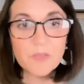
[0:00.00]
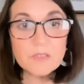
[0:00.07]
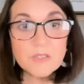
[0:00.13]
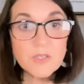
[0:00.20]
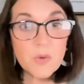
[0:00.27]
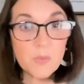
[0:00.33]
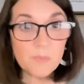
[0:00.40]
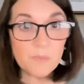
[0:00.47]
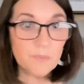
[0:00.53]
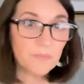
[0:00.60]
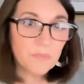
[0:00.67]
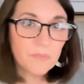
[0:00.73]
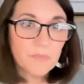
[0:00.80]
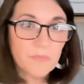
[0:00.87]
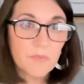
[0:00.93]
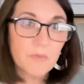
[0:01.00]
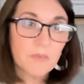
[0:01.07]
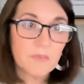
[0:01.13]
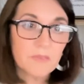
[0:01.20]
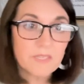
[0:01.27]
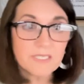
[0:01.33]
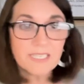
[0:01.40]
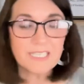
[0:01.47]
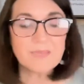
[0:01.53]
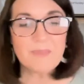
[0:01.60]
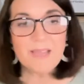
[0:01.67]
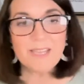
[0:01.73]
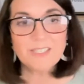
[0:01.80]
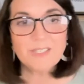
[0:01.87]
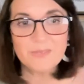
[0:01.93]
So this gets
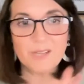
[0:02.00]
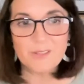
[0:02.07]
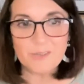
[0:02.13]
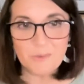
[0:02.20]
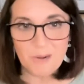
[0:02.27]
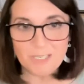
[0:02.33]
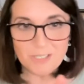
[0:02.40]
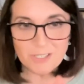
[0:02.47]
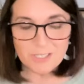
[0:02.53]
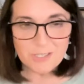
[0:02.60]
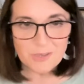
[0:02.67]
back to another question.